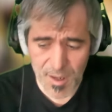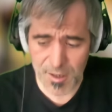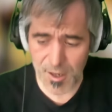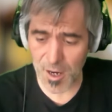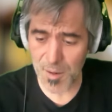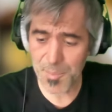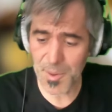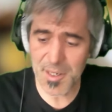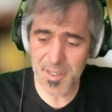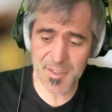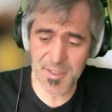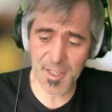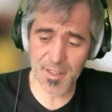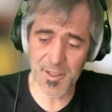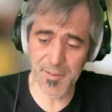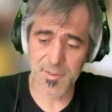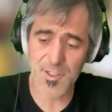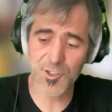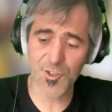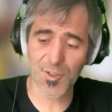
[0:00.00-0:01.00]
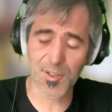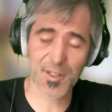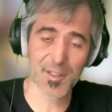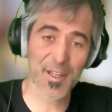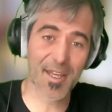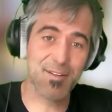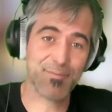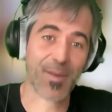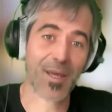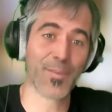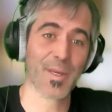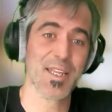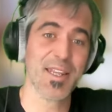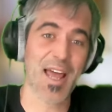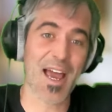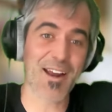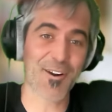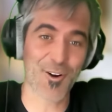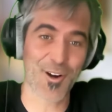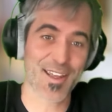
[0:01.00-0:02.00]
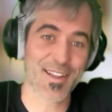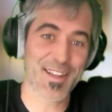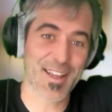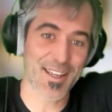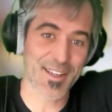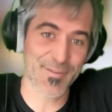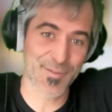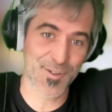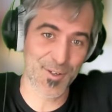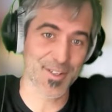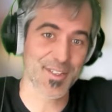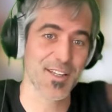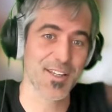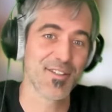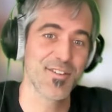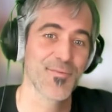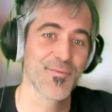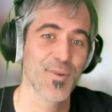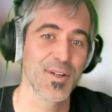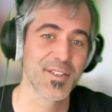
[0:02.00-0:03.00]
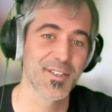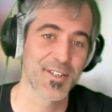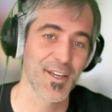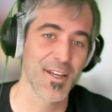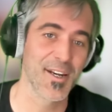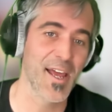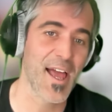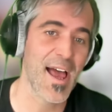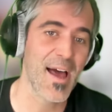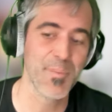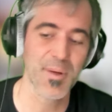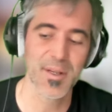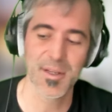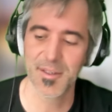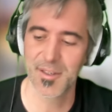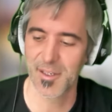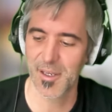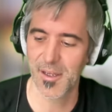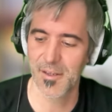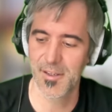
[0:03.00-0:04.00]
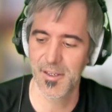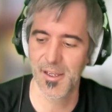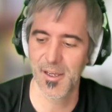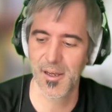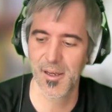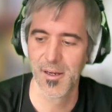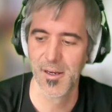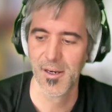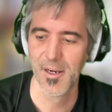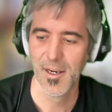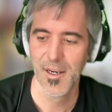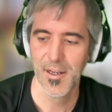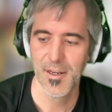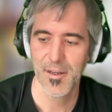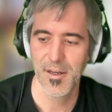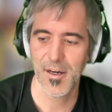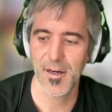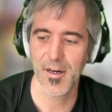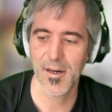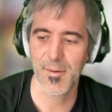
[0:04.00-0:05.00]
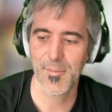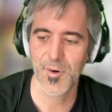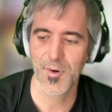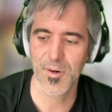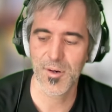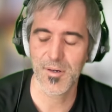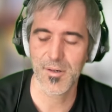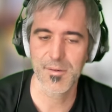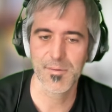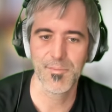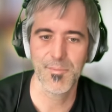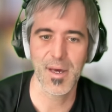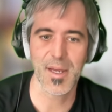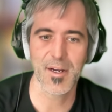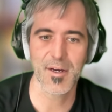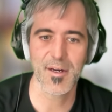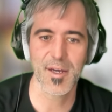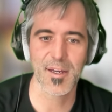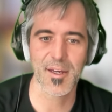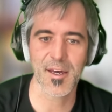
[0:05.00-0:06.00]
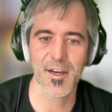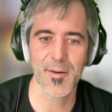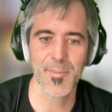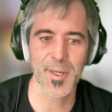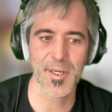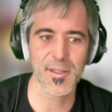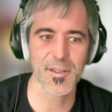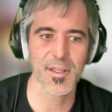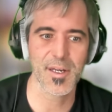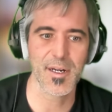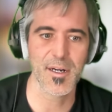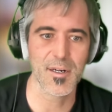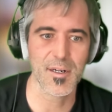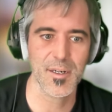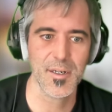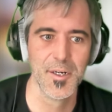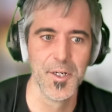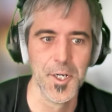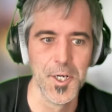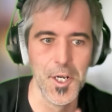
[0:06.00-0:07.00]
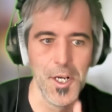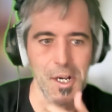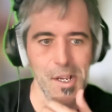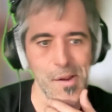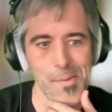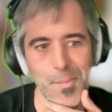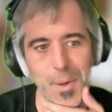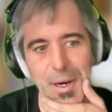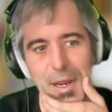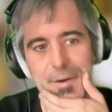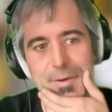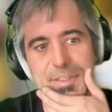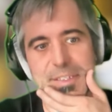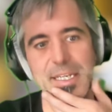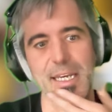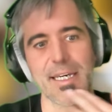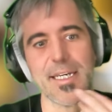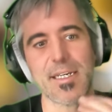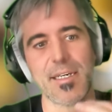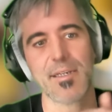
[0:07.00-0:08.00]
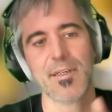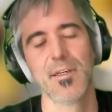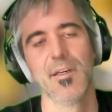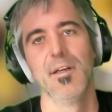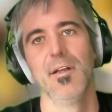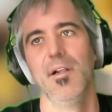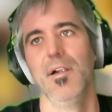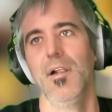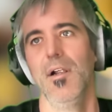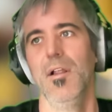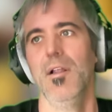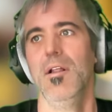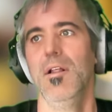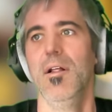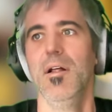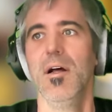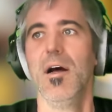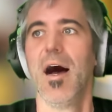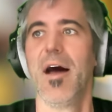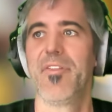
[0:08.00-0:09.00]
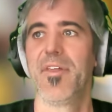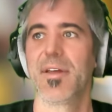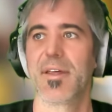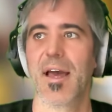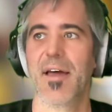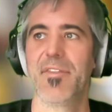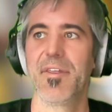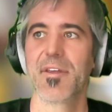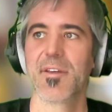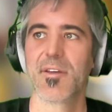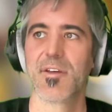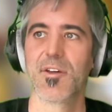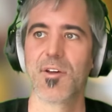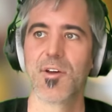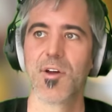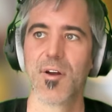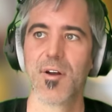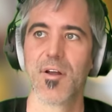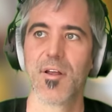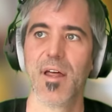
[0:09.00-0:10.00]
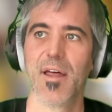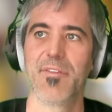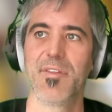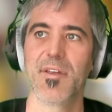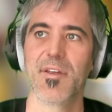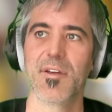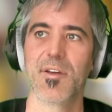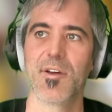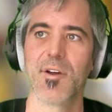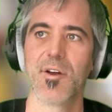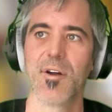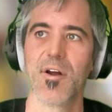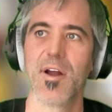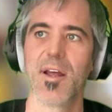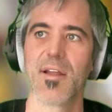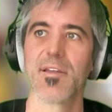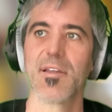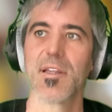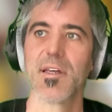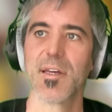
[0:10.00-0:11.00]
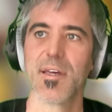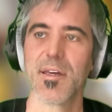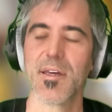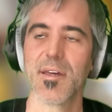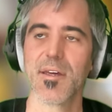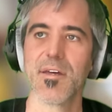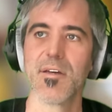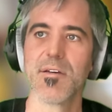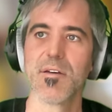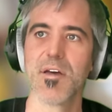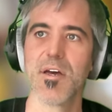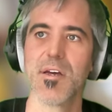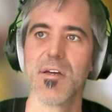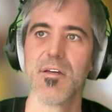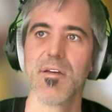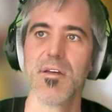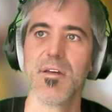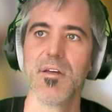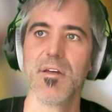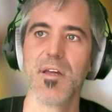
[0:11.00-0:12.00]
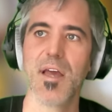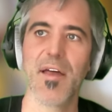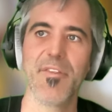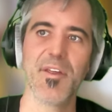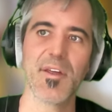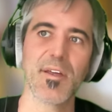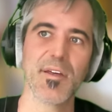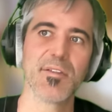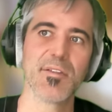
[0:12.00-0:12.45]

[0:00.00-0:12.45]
companies individually, then maybe an aggregate that gives you a sense of what's going to happen and uh, more meta economic layer. But I would say, I think I think I think currently, uh, yeah, I think